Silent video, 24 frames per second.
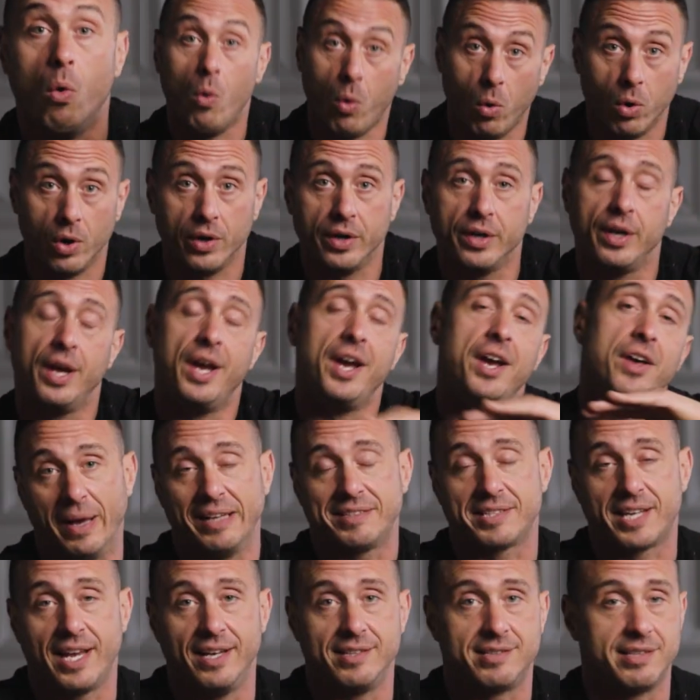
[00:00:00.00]
or
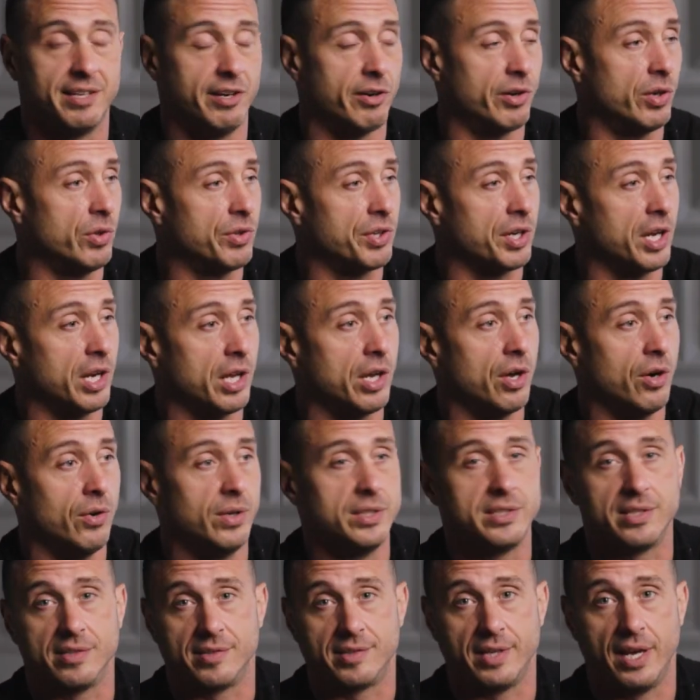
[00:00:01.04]
best case scenario, they're gonna go into